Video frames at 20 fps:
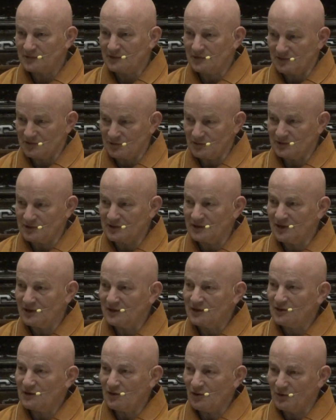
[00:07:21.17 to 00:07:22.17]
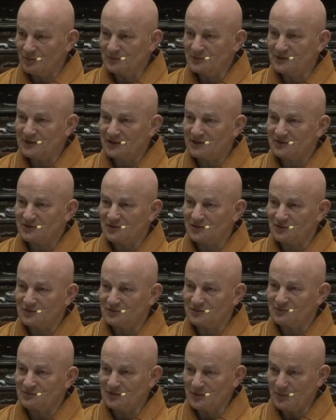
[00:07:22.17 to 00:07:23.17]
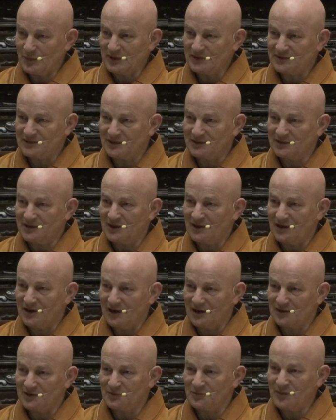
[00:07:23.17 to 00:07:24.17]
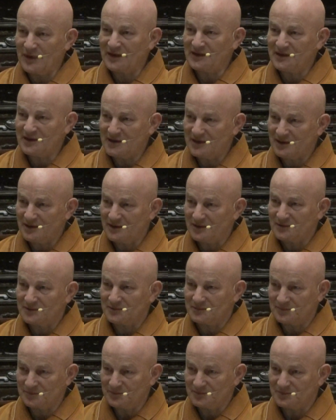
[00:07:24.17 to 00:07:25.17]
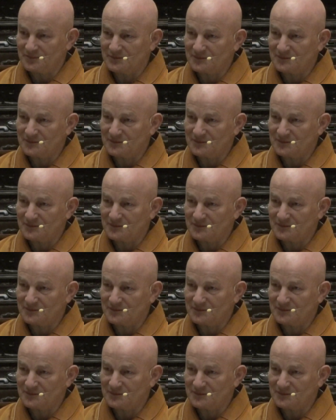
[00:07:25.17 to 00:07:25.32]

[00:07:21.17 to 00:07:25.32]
So the objects of vipassana are many. Hmm?